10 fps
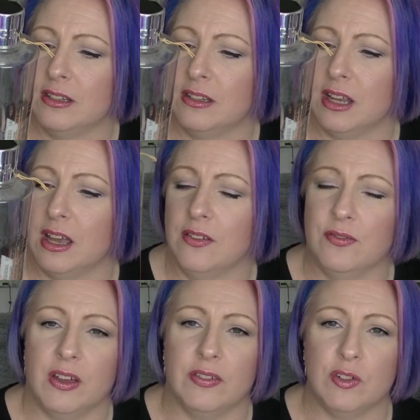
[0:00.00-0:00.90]
yeah,
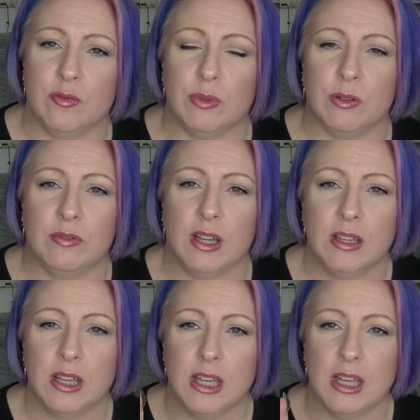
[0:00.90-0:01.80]
500ml.
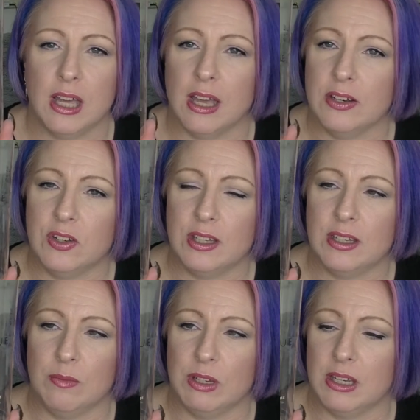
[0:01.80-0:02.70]
And it just
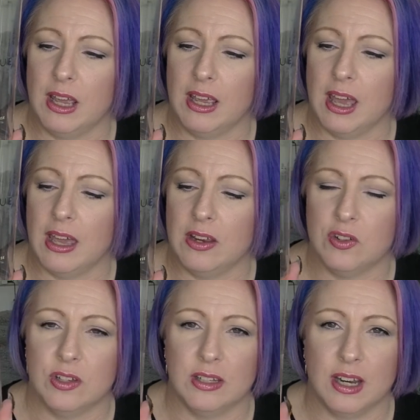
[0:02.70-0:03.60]
seemed to take
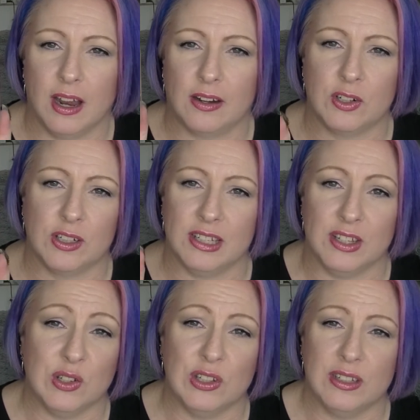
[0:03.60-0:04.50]
ages to actually
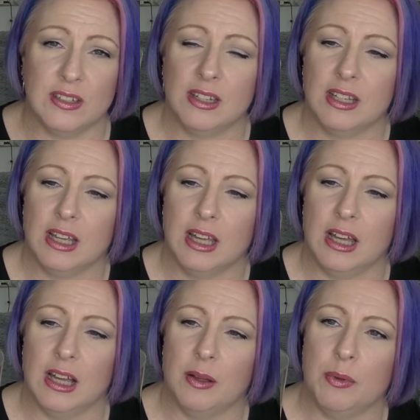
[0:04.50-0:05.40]
use it.
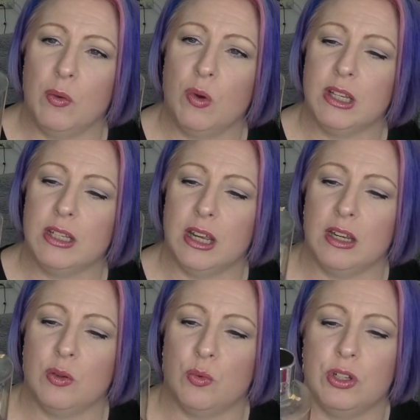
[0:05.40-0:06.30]
At one
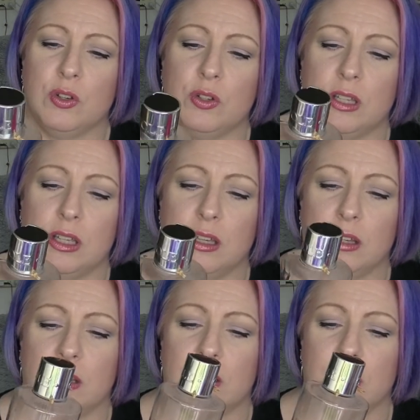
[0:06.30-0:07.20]
stage, I was using
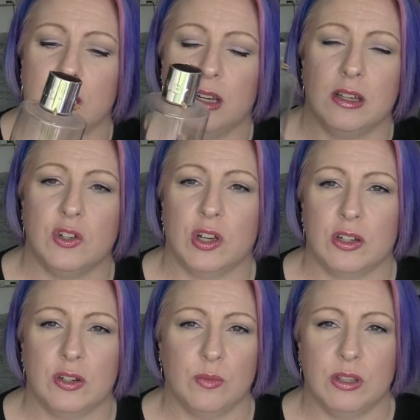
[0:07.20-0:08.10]
it in
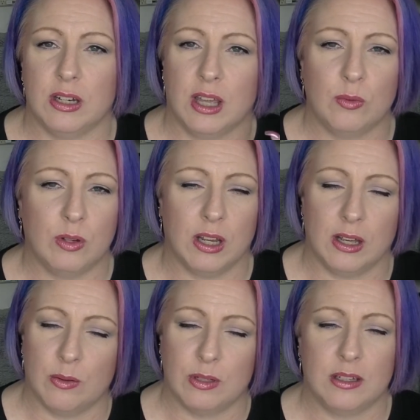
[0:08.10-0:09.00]
conjunction with another one, like
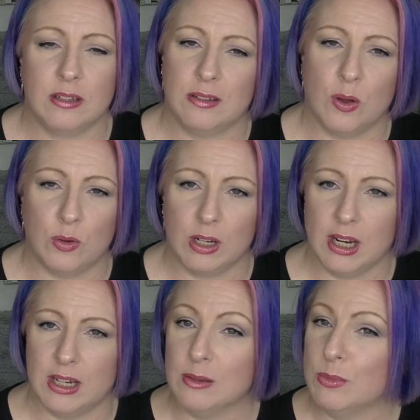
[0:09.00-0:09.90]
I was
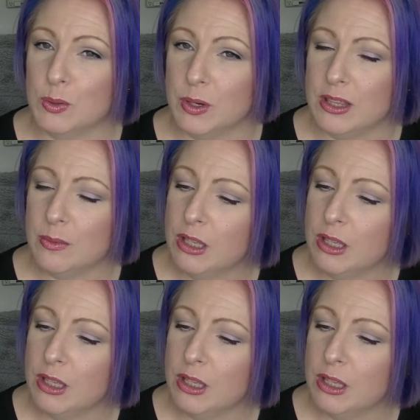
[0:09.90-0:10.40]
alternating between them,